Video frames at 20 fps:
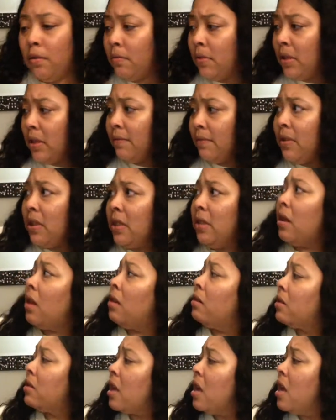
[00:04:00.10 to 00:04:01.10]
it was $17.
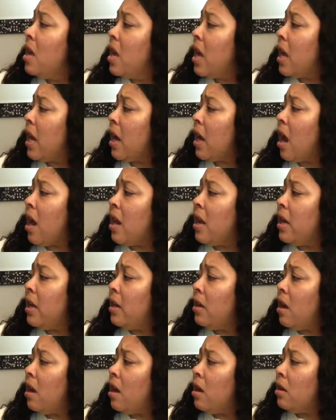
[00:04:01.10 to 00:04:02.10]
And I got it in
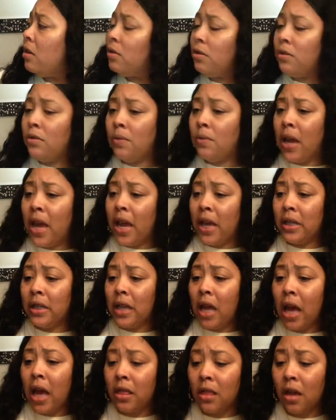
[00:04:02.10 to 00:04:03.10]
a 2X.
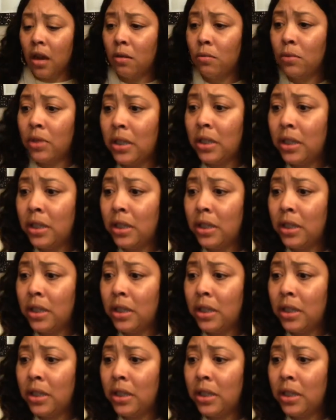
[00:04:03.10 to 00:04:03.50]
I thought it was